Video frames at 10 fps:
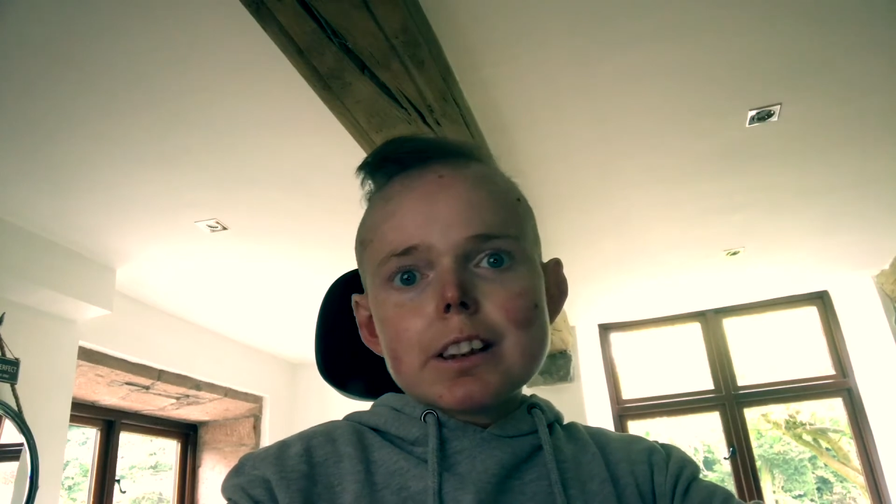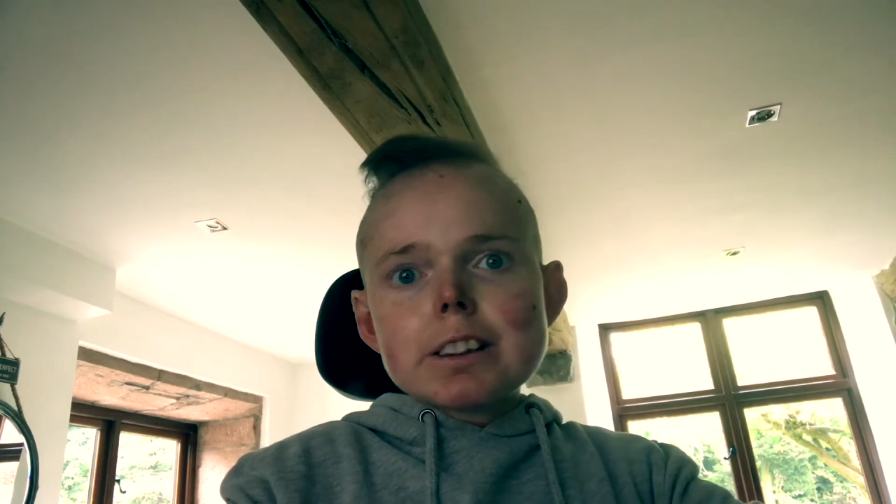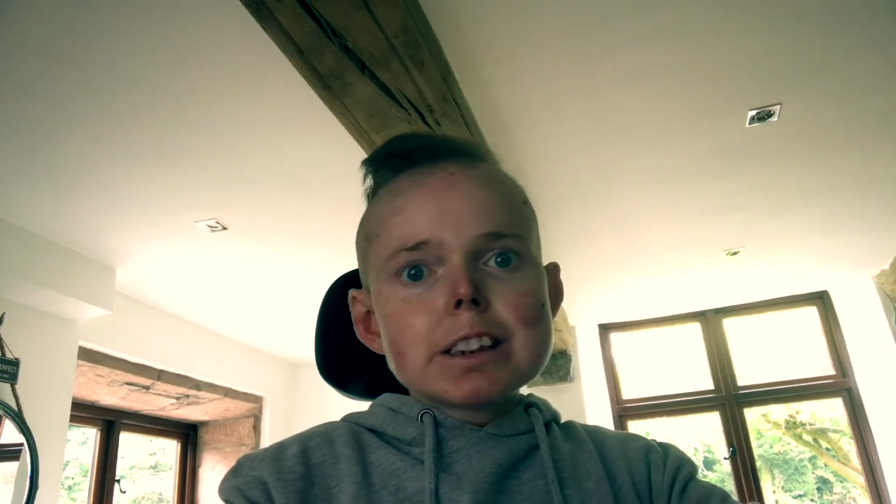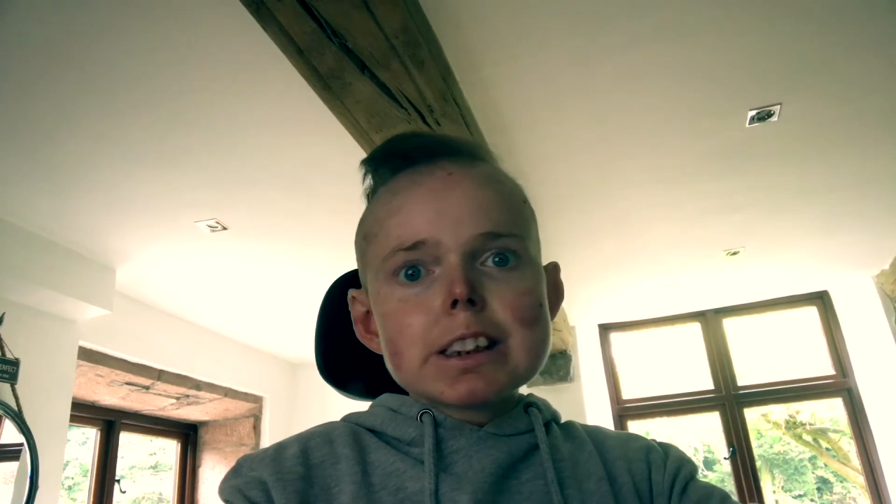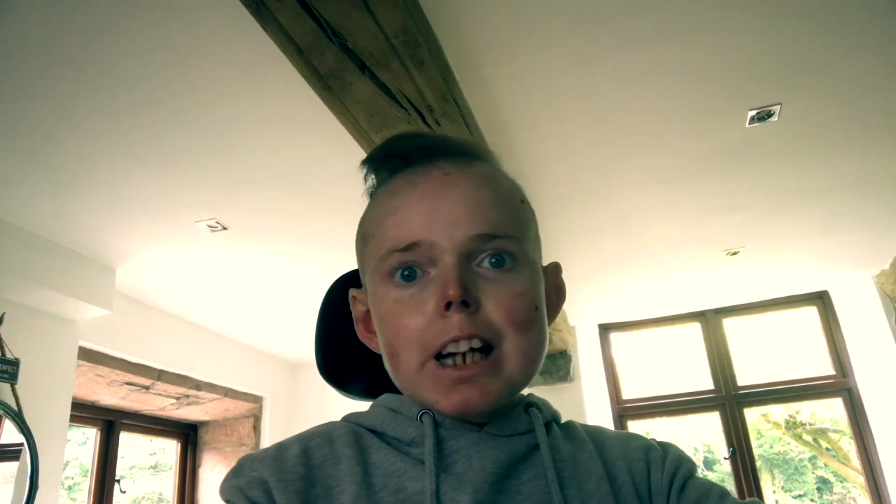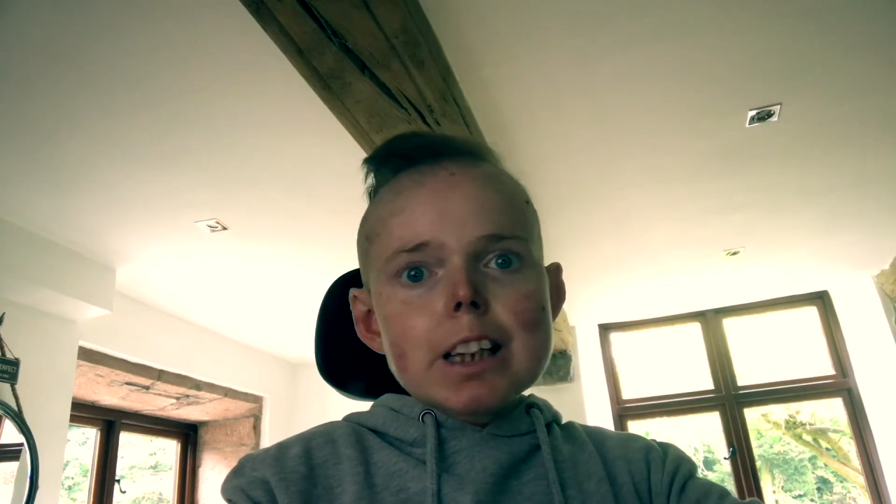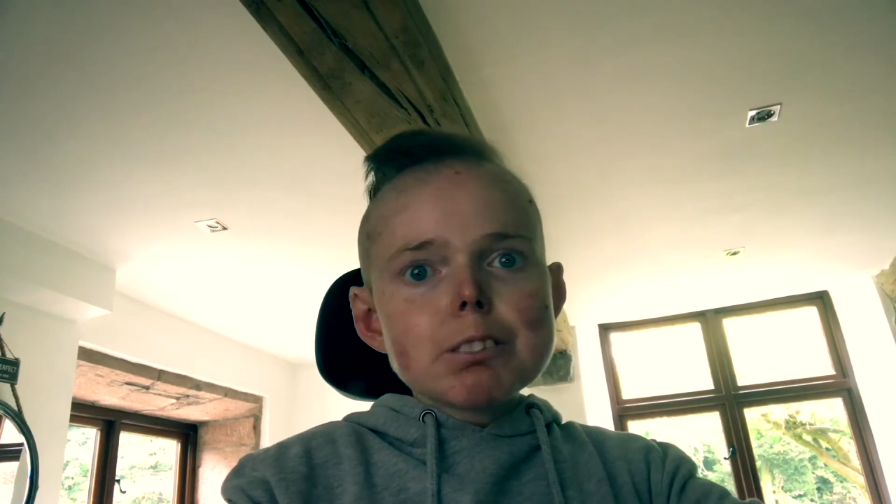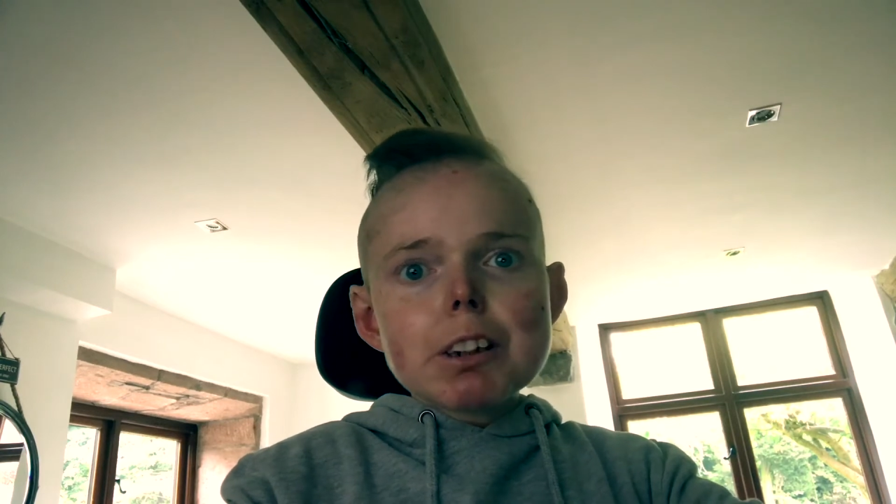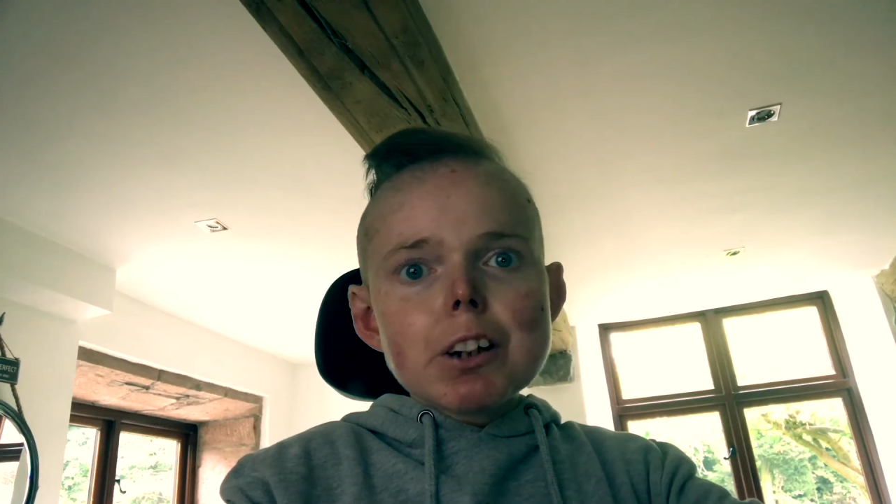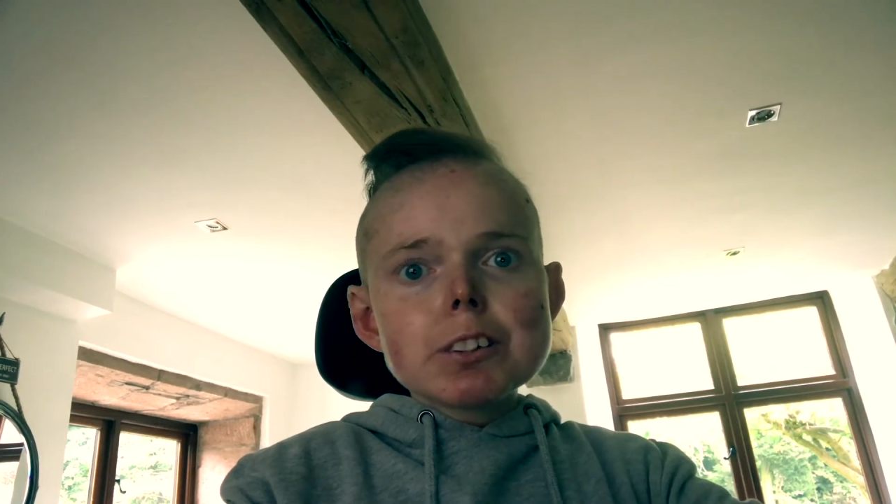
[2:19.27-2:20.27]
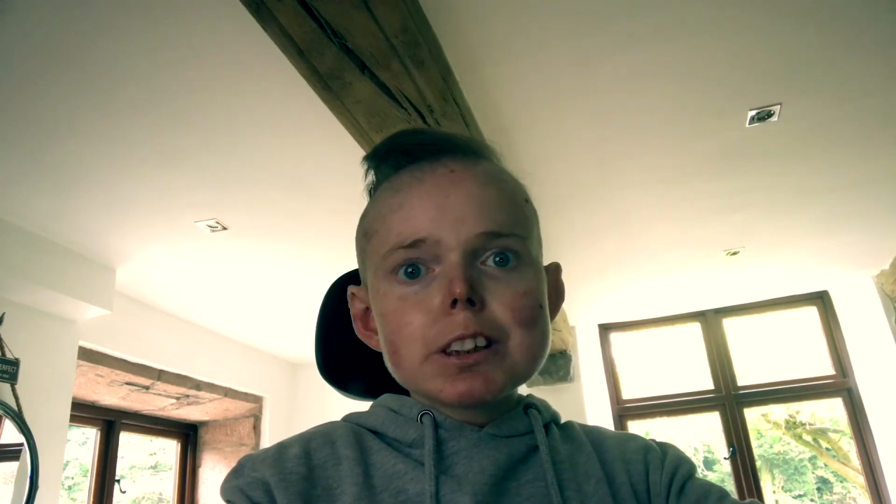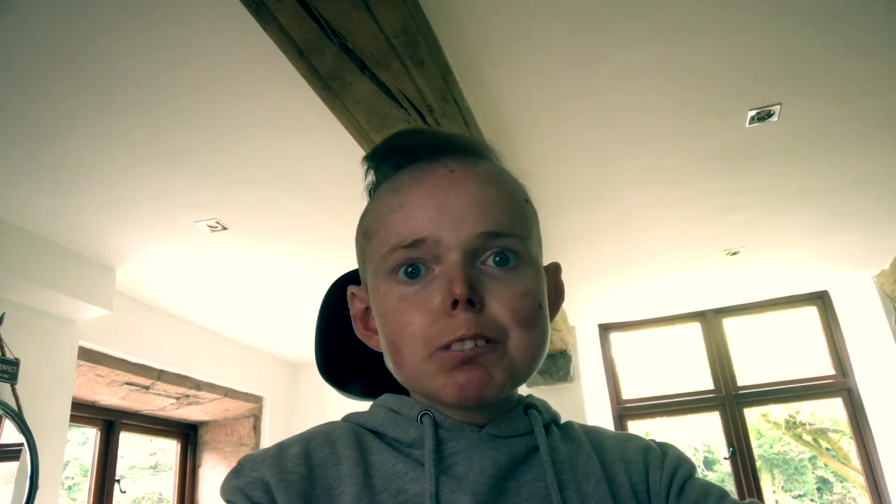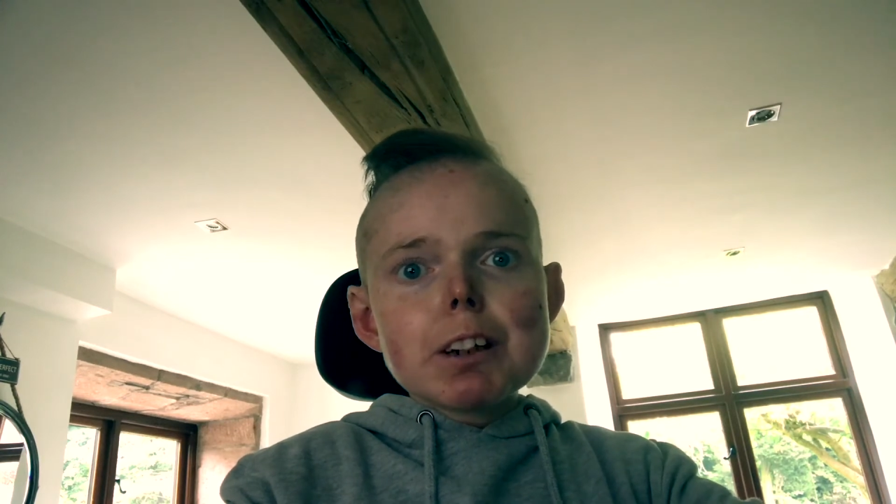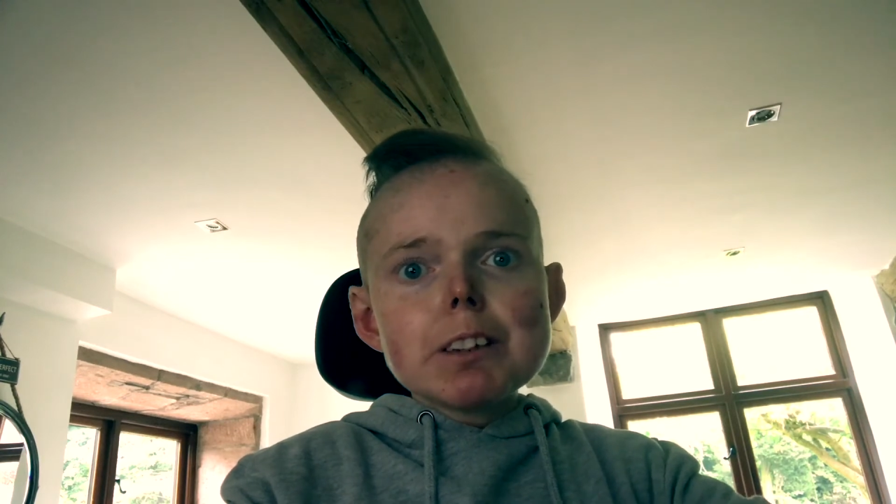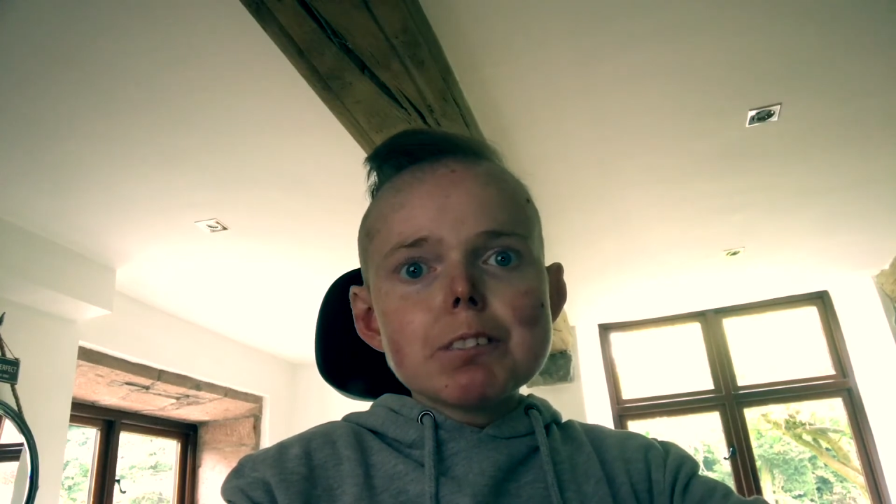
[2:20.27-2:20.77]
instead we're going
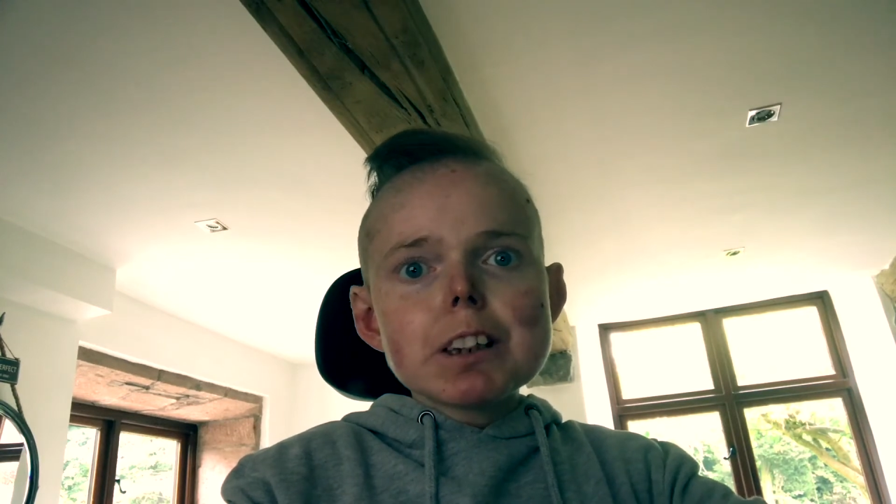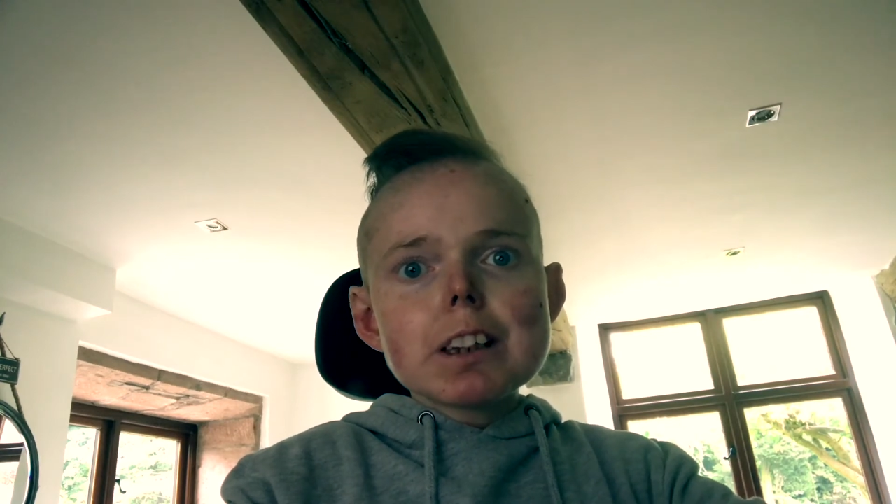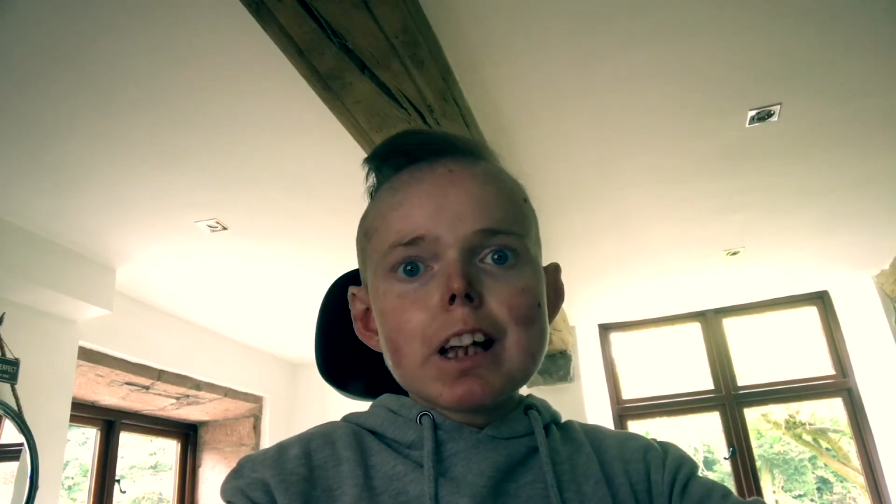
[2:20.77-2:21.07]
to Weymouth,